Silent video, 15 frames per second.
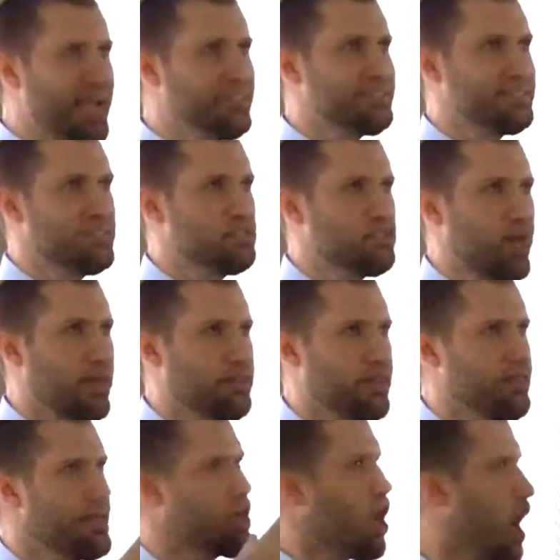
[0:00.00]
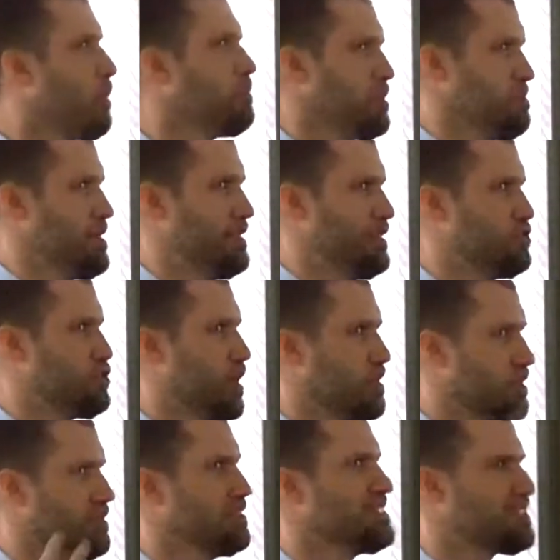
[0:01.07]
against each other, they complement each
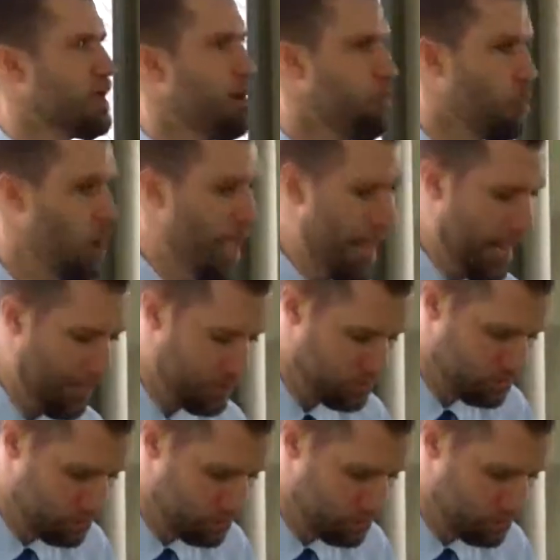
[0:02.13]
other in some way.